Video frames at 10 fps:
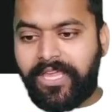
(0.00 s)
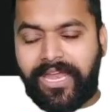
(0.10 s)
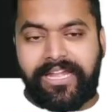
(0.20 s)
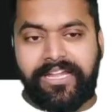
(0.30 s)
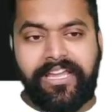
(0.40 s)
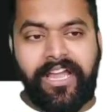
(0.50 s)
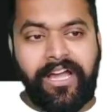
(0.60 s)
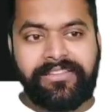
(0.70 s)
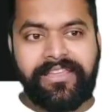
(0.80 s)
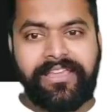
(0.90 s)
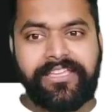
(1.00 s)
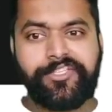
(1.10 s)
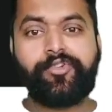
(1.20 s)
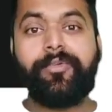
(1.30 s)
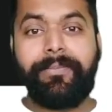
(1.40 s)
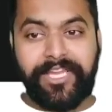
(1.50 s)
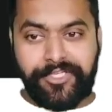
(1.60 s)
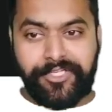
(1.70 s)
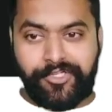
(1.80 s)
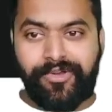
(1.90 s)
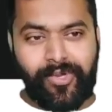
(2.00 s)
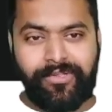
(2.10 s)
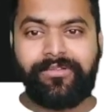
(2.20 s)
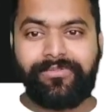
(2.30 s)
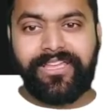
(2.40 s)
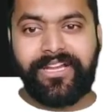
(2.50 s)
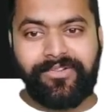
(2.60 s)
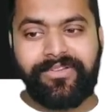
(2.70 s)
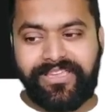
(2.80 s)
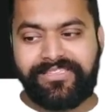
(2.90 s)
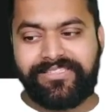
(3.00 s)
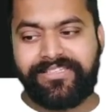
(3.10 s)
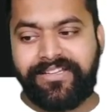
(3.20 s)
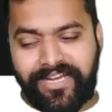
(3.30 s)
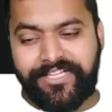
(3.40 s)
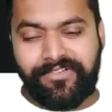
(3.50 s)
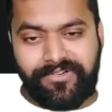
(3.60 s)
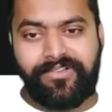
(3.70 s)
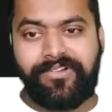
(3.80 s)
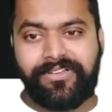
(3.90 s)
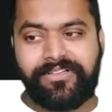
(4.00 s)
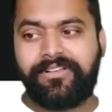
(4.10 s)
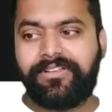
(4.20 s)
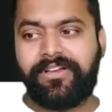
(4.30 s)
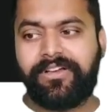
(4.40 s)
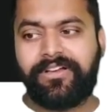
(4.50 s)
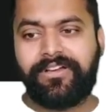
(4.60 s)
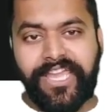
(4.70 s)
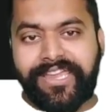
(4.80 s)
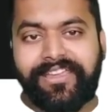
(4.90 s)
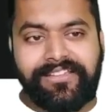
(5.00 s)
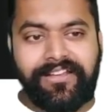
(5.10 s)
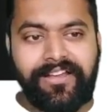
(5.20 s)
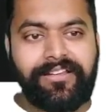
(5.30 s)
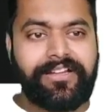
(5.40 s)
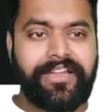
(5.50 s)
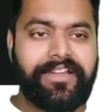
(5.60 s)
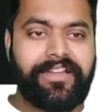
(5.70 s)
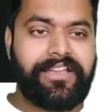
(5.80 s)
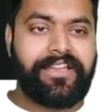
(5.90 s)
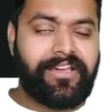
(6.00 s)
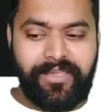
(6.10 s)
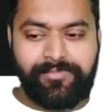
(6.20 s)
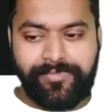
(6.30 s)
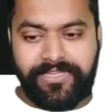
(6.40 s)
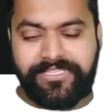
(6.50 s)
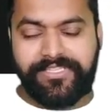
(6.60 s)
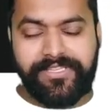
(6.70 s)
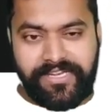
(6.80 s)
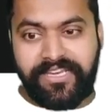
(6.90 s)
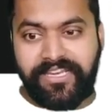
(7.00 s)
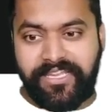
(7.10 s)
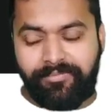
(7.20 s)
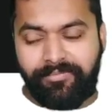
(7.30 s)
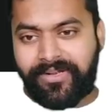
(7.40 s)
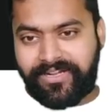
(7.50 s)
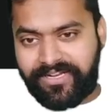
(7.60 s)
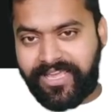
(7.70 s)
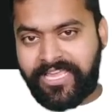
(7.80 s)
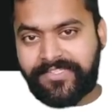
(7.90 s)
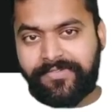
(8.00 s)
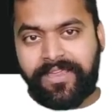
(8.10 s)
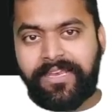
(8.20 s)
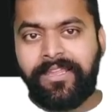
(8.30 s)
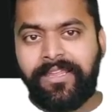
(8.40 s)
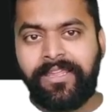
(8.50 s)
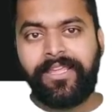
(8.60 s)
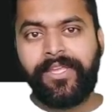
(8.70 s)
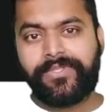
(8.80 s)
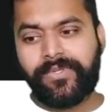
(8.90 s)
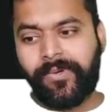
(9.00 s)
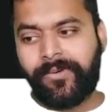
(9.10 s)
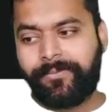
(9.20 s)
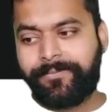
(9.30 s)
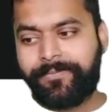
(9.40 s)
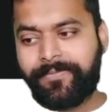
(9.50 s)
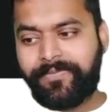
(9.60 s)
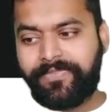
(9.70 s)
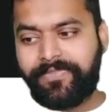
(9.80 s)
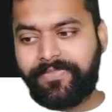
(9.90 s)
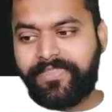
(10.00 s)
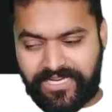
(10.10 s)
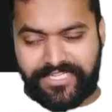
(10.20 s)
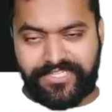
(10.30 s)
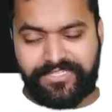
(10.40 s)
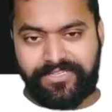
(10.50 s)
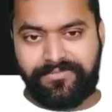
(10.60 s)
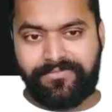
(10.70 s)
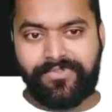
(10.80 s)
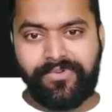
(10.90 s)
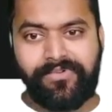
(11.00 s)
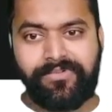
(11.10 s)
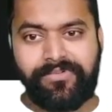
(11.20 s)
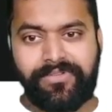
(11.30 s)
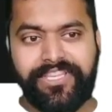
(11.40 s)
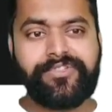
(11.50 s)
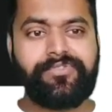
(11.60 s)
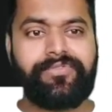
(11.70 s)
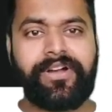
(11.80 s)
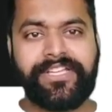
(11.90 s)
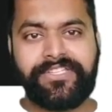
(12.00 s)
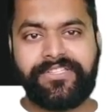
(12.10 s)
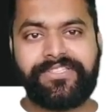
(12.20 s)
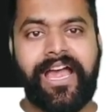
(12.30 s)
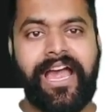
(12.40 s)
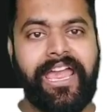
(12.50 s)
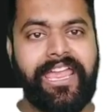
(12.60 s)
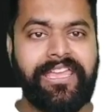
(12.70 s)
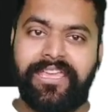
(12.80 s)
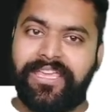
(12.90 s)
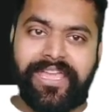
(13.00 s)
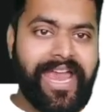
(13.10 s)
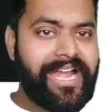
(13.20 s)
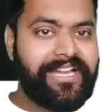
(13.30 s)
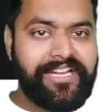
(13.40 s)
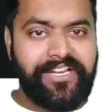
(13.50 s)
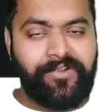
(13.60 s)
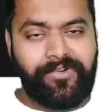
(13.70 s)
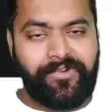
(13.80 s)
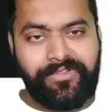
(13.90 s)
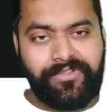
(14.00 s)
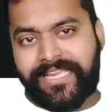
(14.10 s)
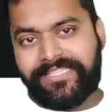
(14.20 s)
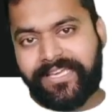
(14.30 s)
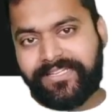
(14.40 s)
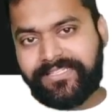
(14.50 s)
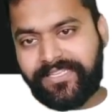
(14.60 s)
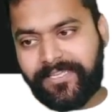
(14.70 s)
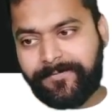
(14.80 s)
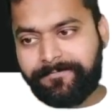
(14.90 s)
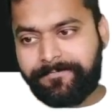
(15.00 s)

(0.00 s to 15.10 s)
and other thing is to make sure whatever are doing is it right or wrong uh, checking the current current namespace is really important as well so this function so these two functions i added into the bash rc